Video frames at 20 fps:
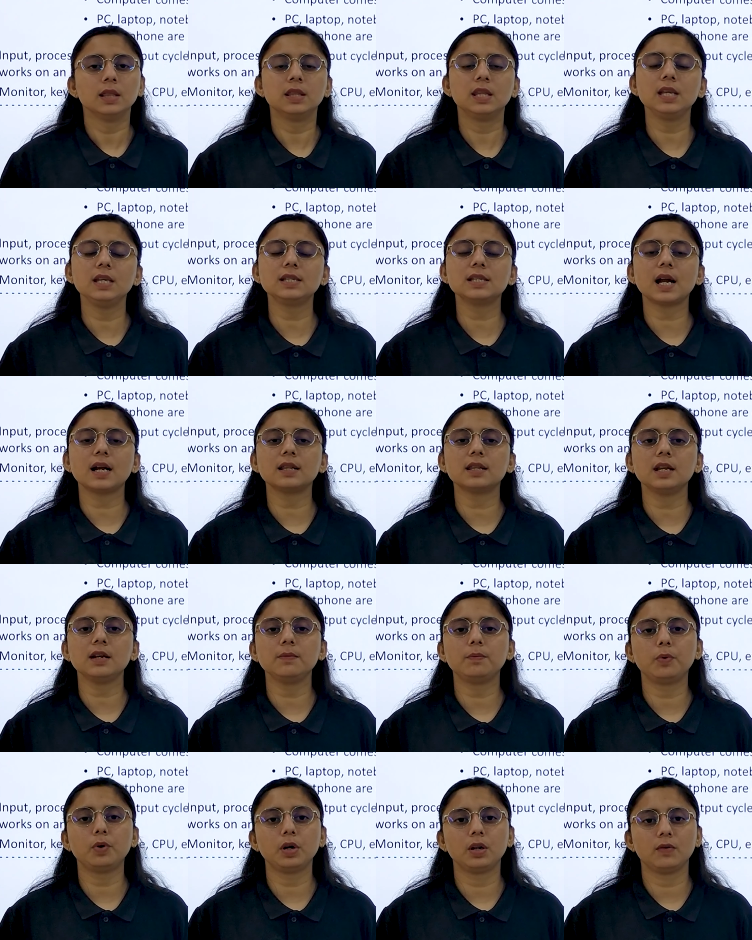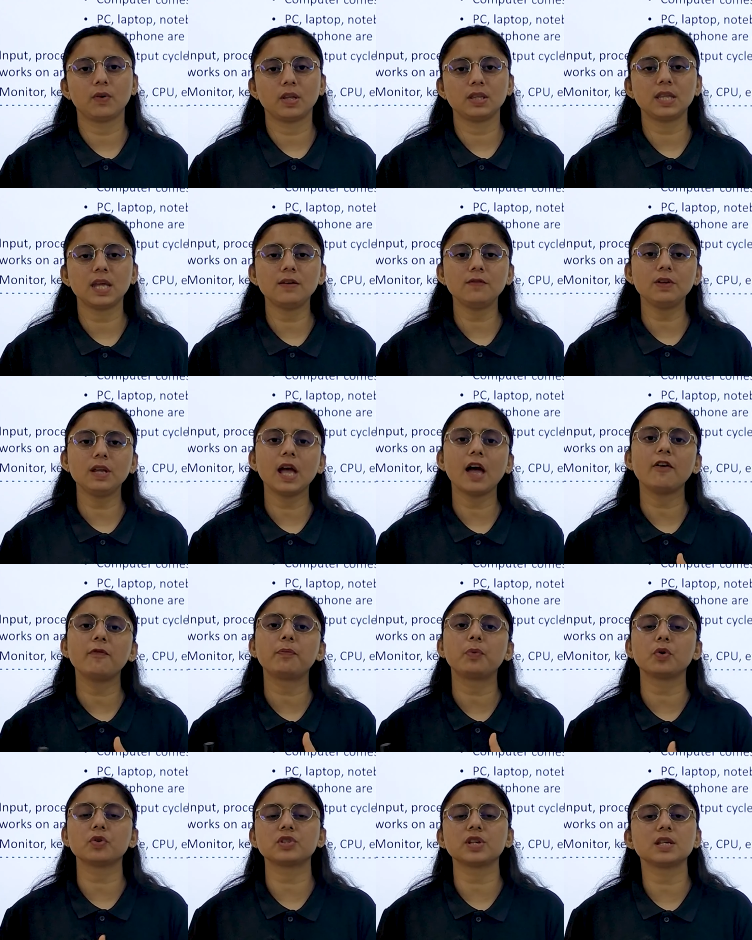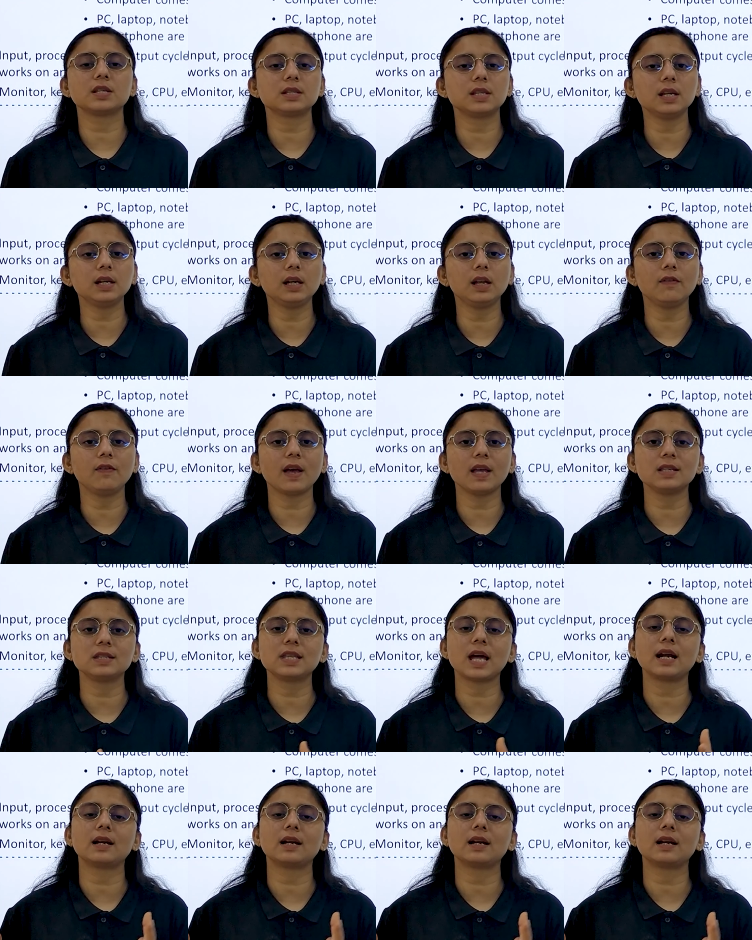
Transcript: These are the input device. Then we have processing device,